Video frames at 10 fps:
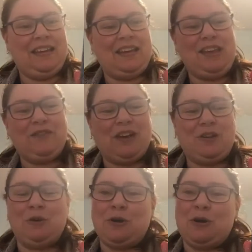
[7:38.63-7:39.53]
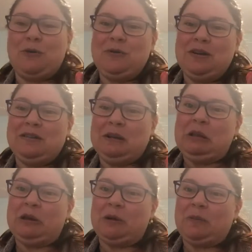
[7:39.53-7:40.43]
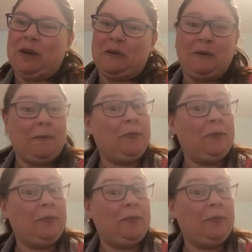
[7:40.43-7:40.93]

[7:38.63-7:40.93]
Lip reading: And you've got your own glitter bottle